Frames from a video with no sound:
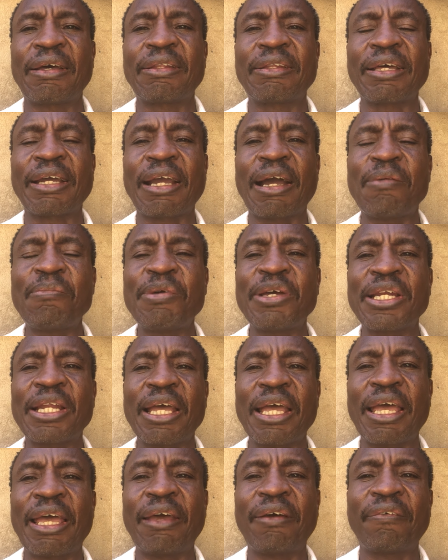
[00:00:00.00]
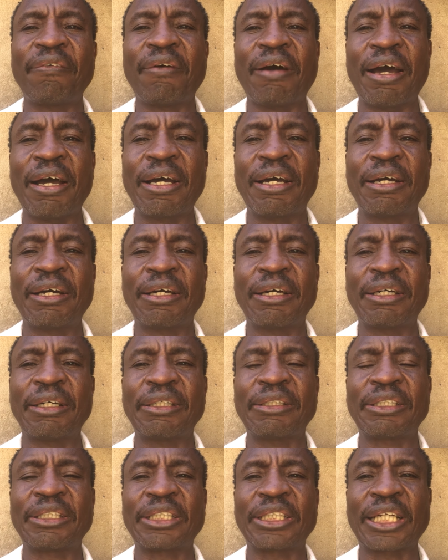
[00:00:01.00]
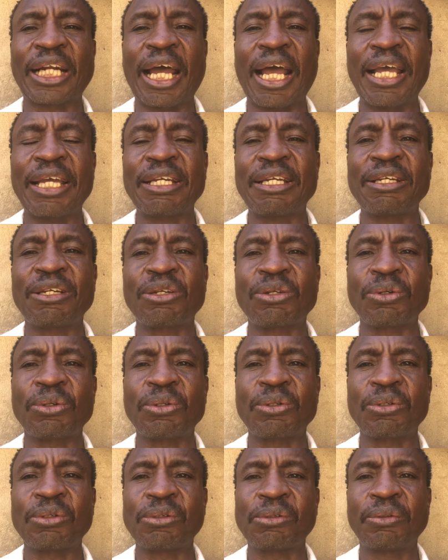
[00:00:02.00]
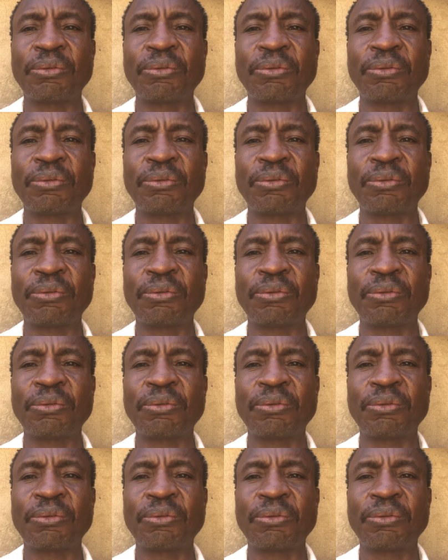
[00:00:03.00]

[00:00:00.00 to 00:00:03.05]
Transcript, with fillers: the government ever tried to